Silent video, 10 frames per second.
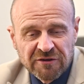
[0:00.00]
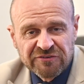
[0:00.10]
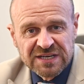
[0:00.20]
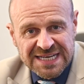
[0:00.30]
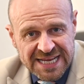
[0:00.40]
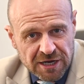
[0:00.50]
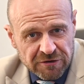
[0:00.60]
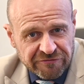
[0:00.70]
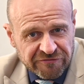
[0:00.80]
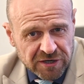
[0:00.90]

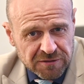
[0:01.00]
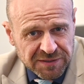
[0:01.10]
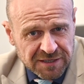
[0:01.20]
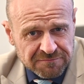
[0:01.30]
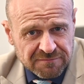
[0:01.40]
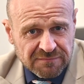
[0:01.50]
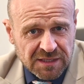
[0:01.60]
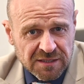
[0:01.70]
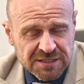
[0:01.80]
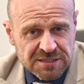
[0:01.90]
Neophobia.
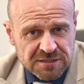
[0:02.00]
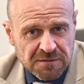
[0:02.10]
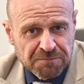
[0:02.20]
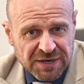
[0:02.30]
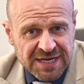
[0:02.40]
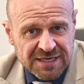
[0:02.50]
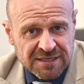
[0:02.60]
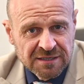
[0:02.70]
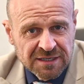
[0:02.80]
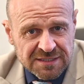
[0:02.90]
This is going to
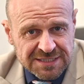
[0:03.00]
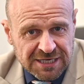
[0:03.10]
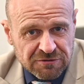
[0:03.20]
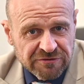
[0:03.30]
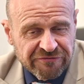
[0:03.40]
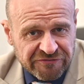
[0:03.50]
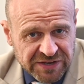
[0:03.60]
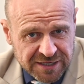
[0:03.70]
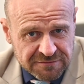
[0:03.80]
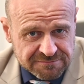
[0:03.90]
break down the
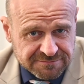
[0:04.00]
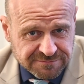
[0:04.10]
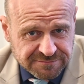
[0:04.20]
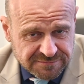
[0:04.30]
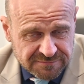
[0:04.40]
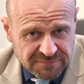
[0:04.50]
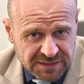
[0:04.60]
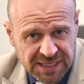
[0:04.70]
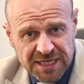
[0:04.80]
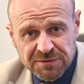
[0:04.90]
fear,
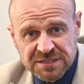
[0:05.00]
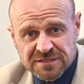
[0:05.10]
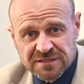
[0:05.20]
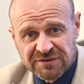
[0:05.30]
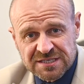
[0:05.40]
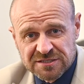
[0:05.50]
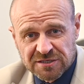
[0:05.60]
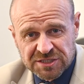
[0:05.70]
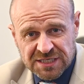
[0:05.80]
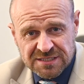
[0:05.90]
get you into the rest and
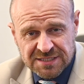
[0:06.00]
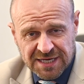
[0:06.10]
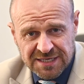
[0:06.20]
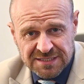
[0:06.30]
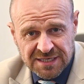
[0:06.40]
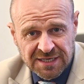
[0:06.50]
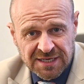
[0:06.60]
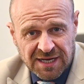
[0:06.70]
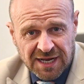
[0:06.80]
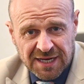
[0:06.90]
digest state,
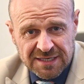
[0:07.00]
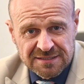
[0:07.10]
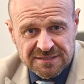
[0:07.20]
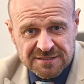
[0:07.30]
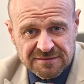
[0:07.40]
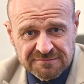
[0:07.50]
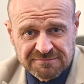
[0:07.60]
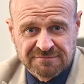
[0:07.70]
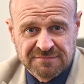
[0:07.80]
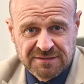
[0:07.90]
and
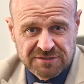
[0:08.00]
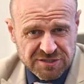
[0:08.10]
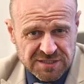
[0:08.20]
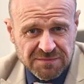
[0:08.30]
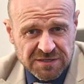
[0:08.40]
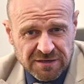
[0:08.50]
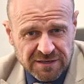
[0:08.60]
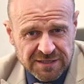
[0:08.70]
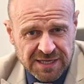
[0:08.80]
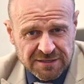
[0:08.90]
just let me know
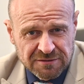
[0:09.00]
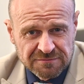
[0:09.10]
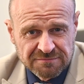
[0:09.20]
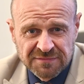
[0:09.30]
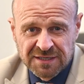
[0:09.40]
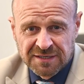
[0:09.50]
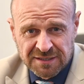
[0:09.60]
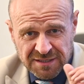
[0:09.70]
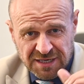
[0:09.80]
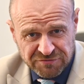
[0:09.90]
how you're getting on.
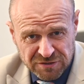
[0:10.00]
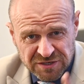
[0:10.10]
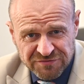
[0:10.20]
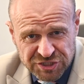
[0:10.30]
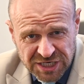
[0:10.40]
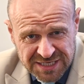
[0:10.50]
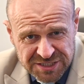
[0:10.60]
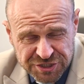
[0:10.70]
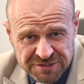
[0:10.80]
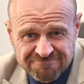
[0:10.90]
If you're looking for
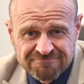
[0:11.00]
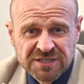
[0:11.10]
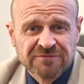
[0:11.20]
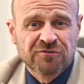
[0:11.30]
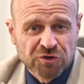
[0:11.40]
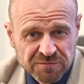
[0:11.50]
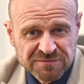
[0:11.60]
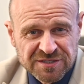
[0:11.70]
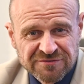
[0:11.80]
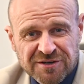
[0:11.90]
change, you've come
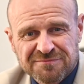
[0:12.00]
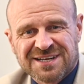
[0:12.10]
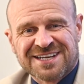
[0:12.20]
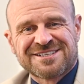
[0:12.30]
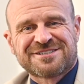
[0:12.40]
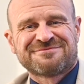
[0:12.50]
to the right place.